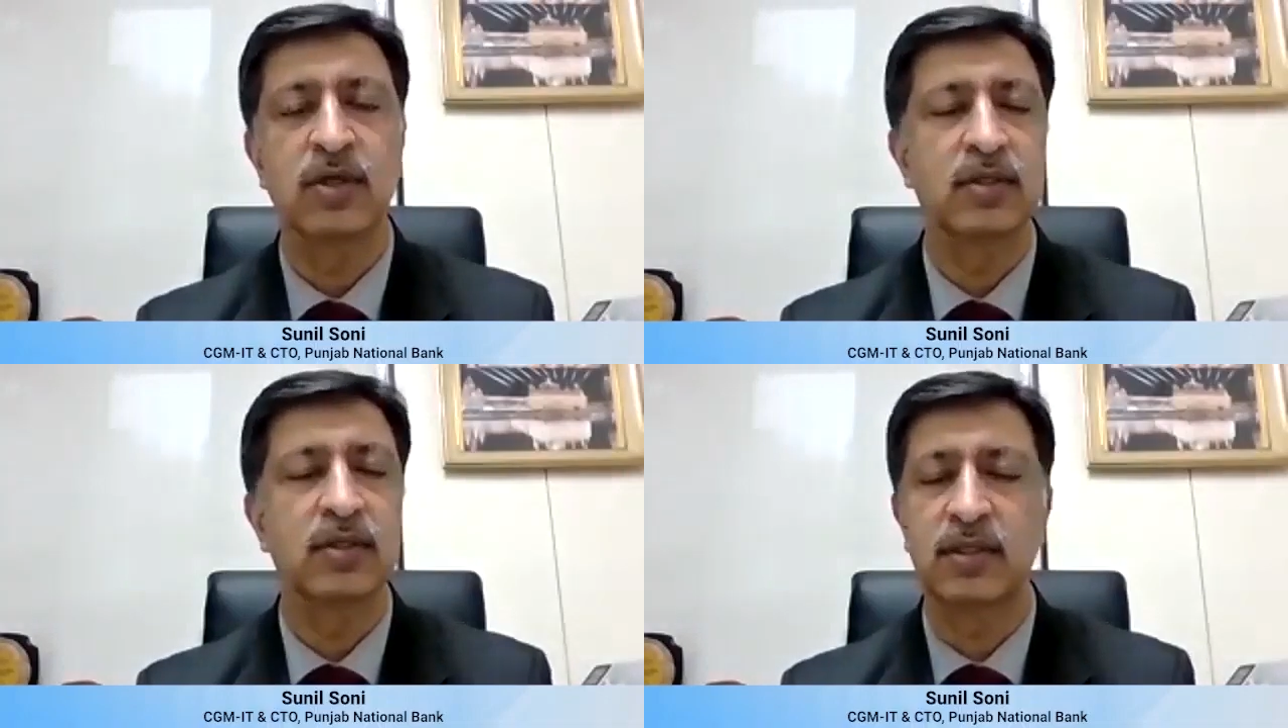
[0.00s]

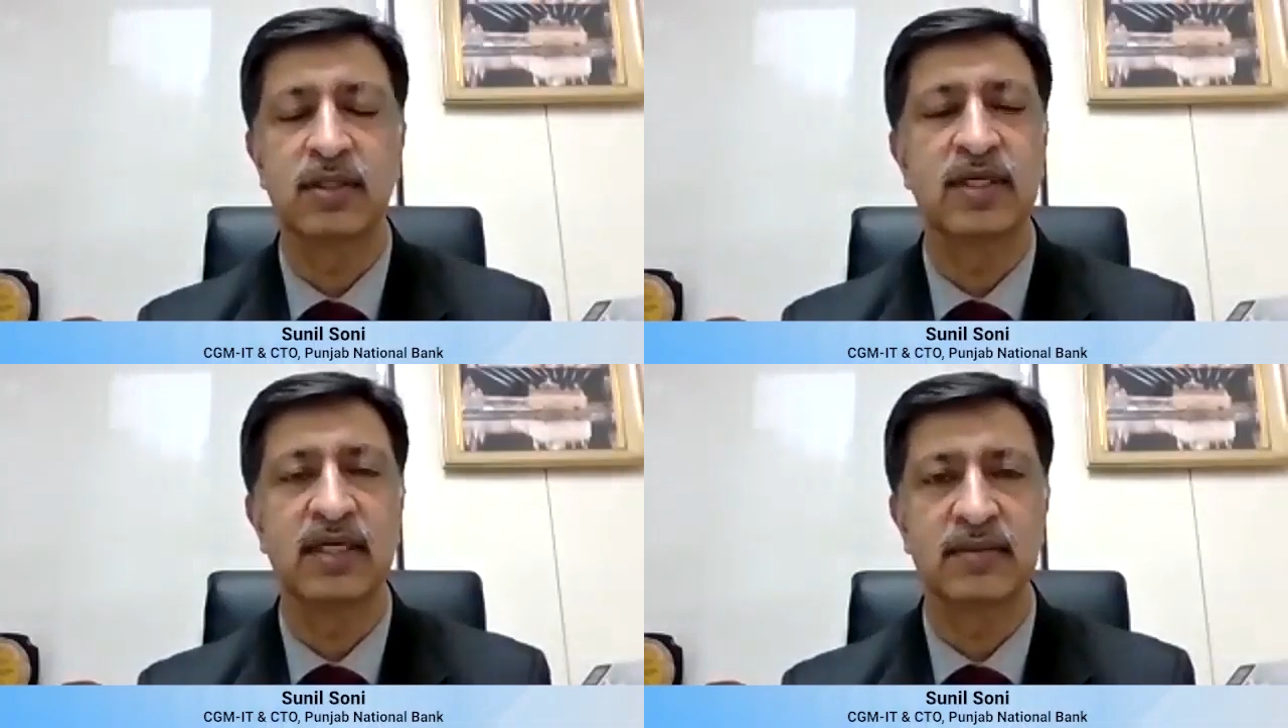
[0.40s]
or
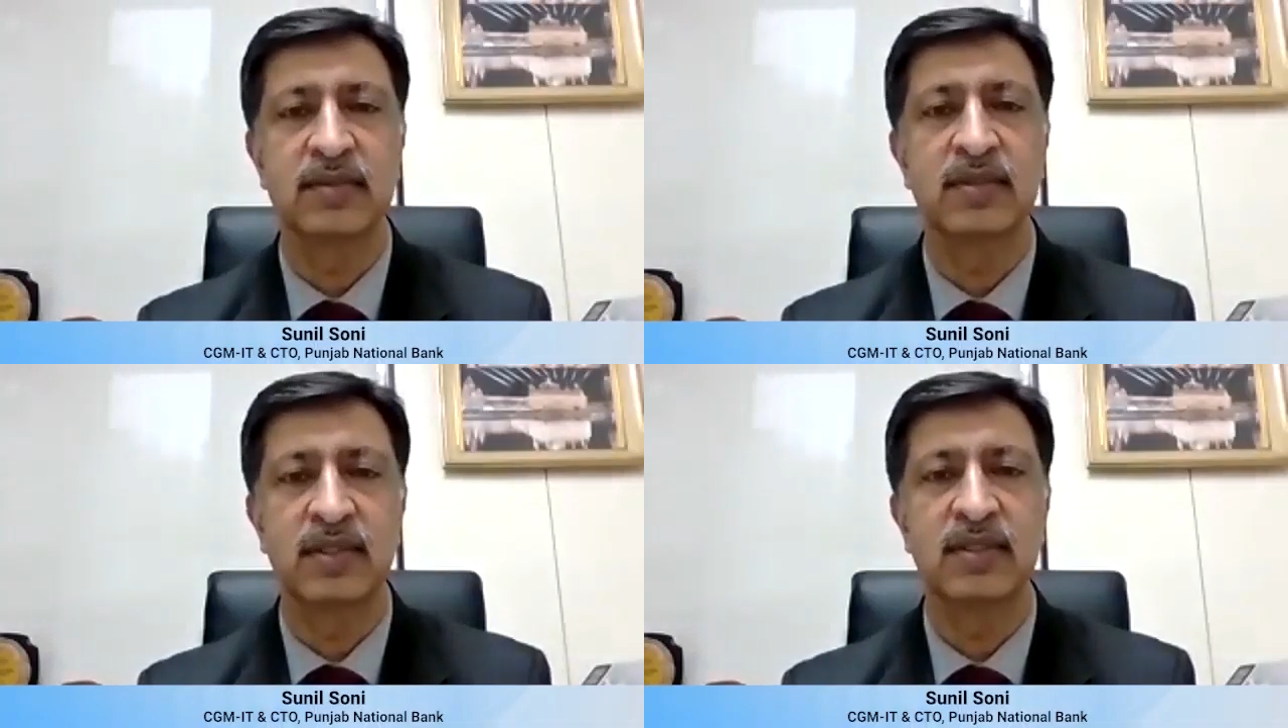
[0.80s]
the
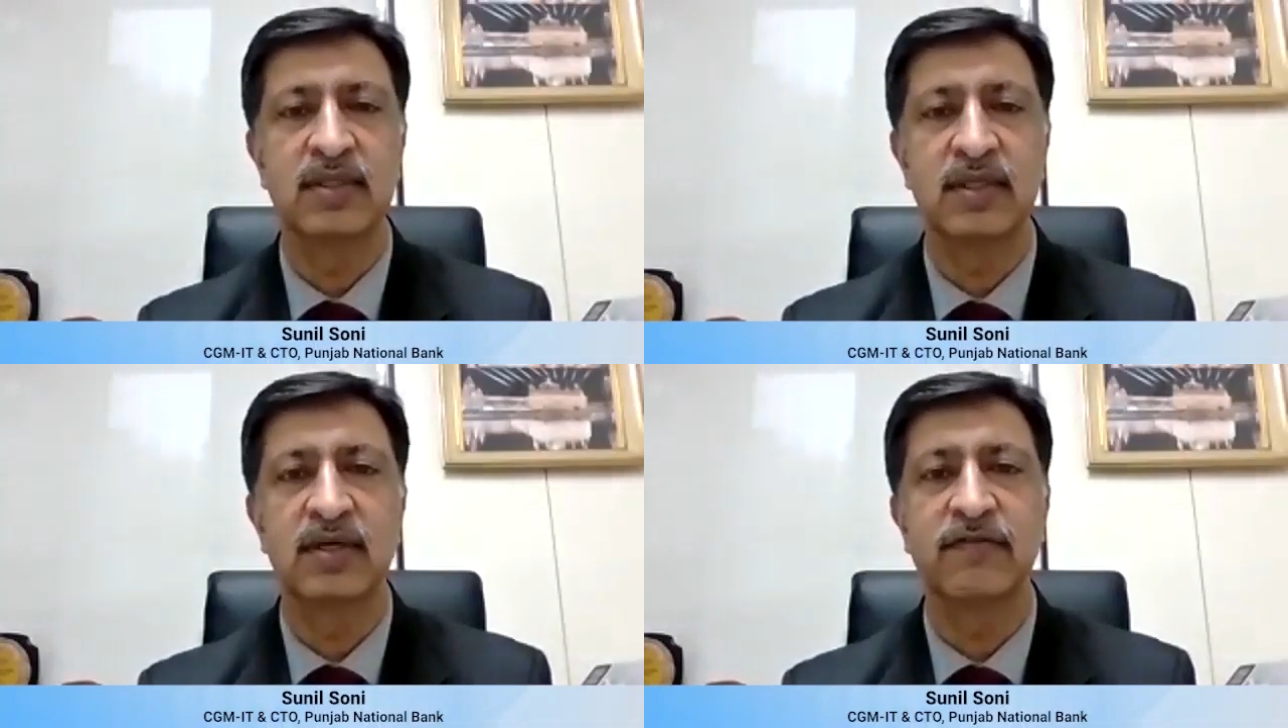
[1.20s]

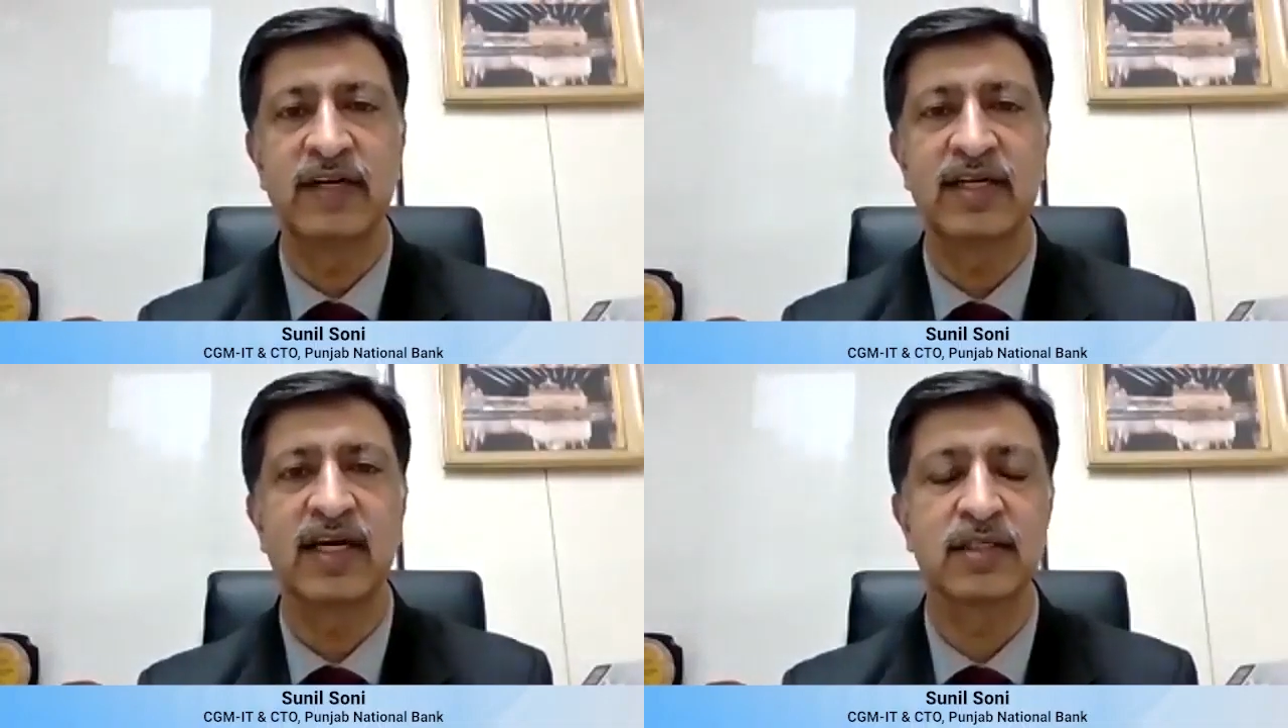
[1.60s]

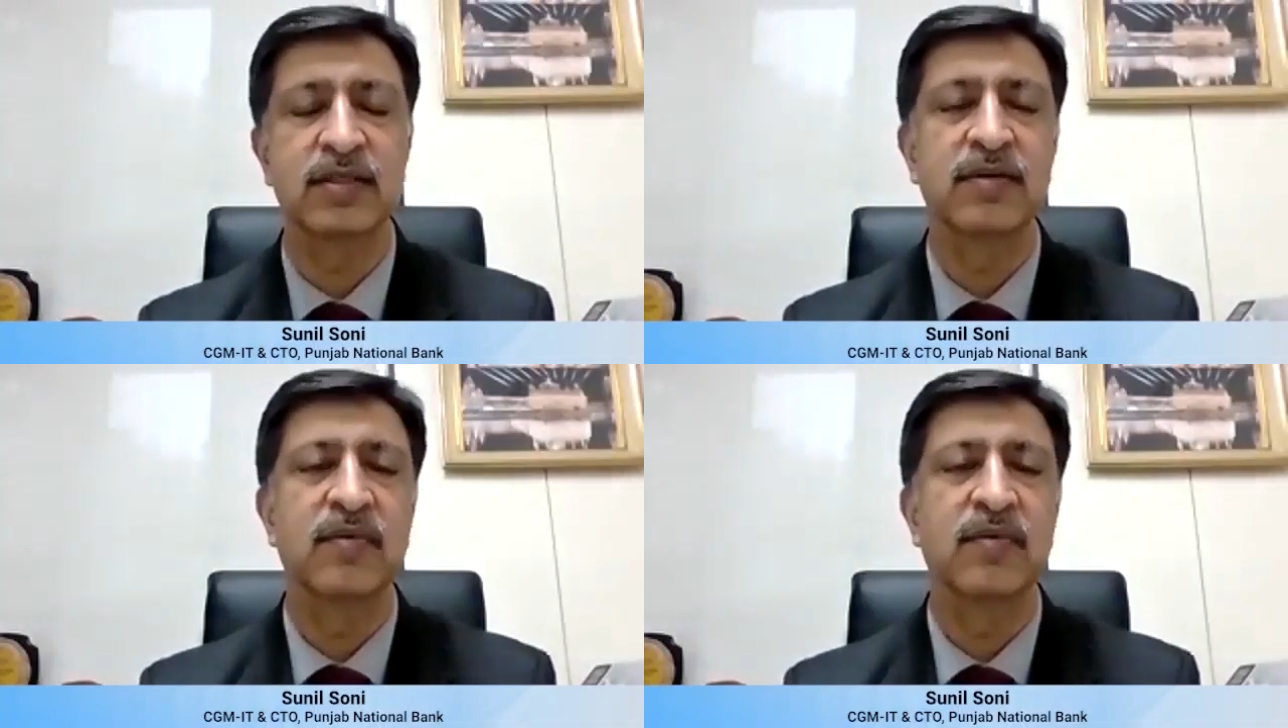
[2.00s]
fintechs